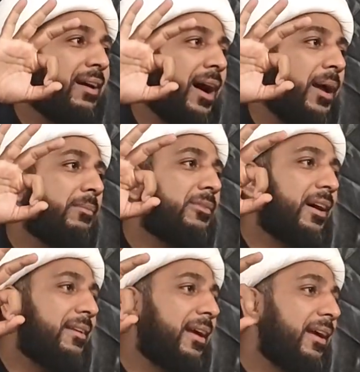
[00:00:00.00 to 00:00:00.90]
times
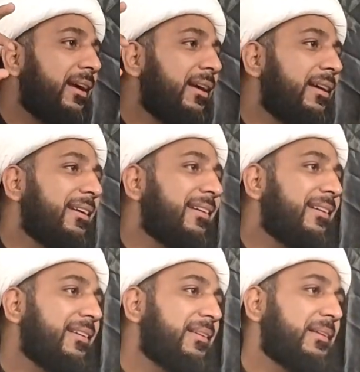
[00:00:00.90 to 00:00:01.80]
a
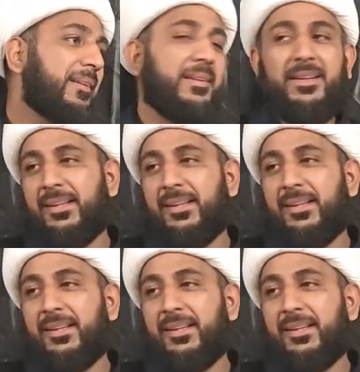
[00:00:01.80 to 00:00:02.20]
day.